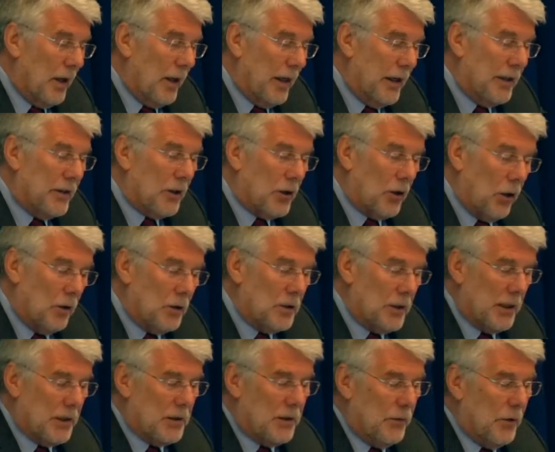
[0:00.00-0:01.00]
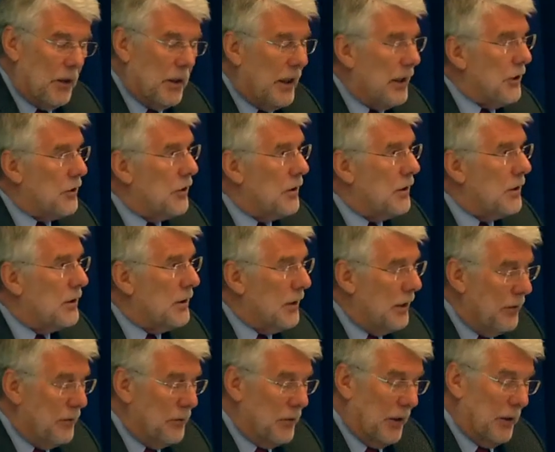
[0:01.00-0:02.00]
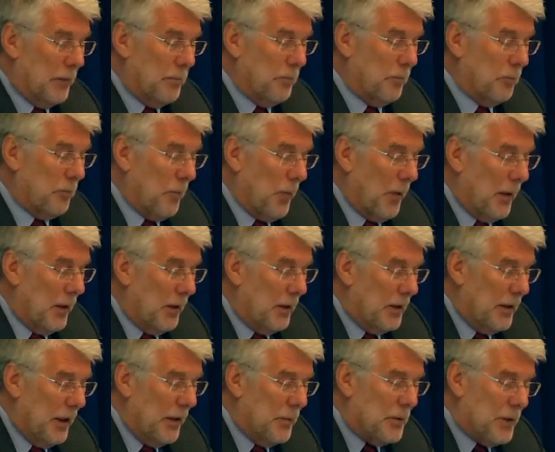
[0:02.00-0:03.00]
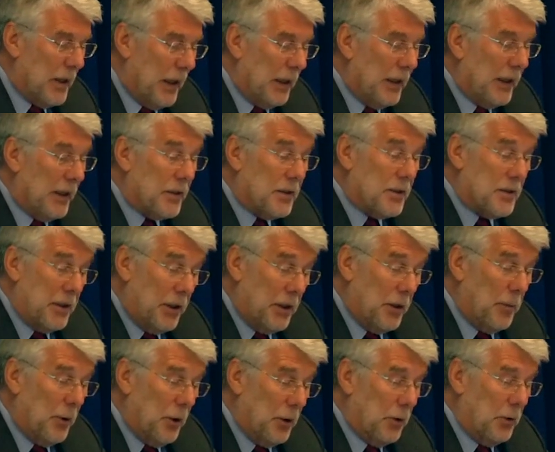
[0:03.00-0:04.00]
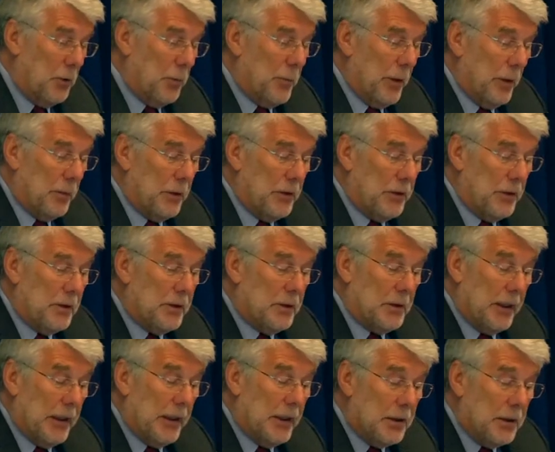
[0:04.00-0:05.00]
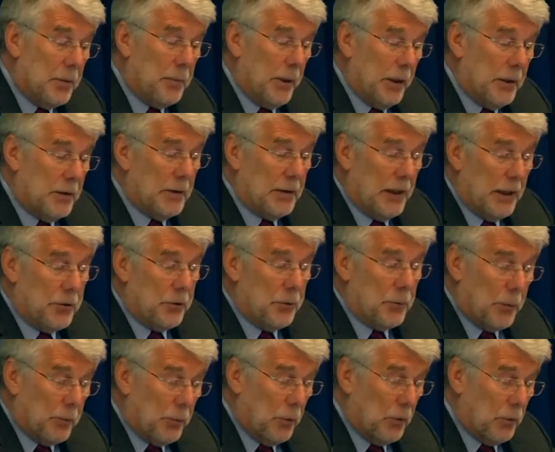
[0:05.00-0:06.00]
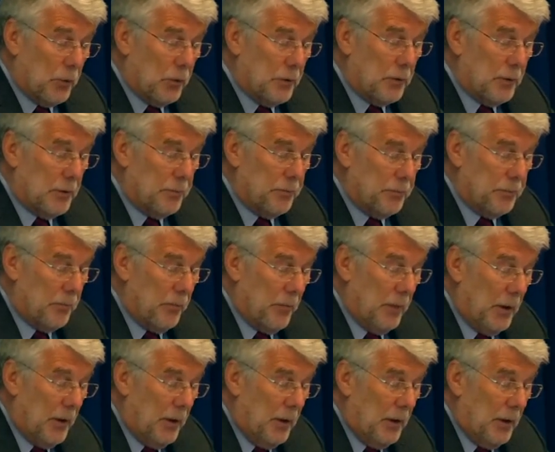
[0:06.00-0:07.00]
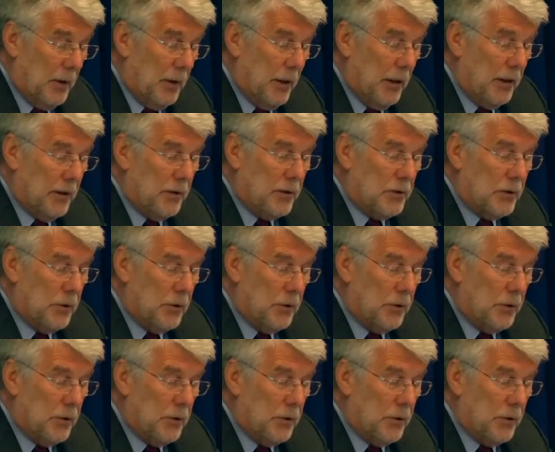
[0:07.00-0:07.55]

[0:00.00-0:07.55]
In the context of her lecture this evening, Dame Sally, as CMO, publishes independent annual reports. And the